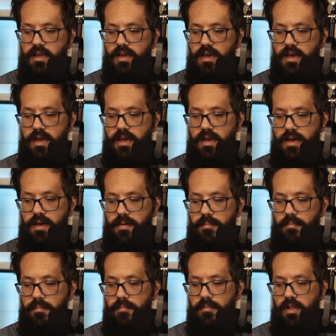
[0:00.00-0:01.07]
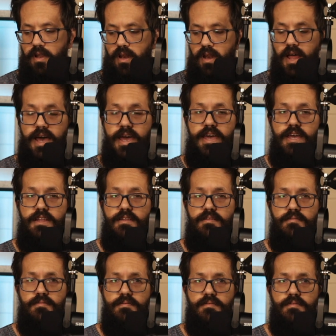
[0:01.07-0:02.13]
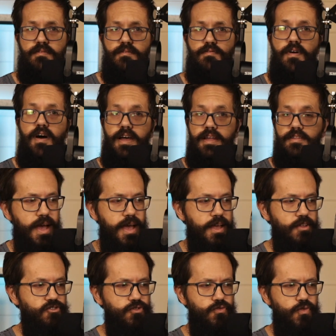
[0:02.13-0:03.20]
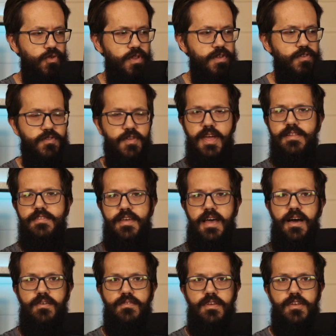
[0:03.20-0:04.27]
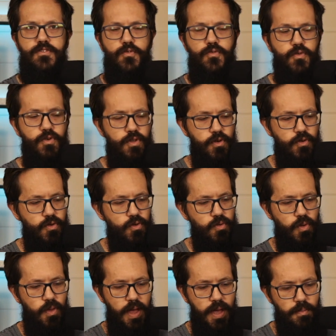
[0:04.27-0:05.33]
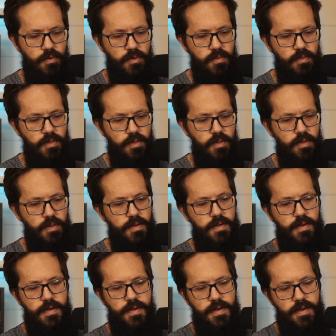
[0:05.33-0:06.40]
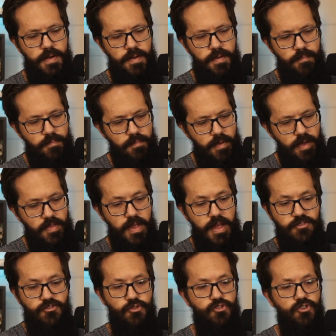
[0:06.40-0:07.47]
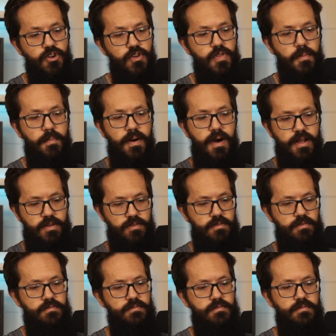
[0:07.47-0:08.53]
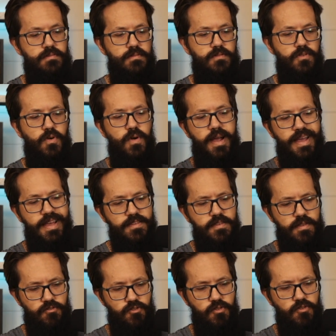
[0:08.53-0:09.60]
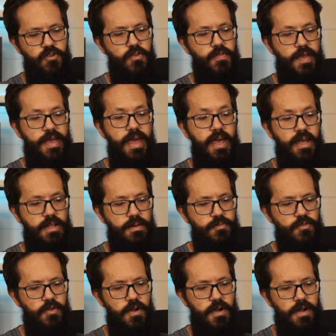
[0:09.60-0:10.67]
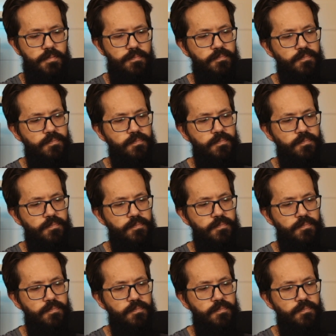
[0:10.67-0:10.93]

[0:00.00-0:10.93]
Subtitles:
um, lion font. It just really stands out. It's a really cool label. And then as you turn the bottle, or I guess as you turn the can, I'm sorry,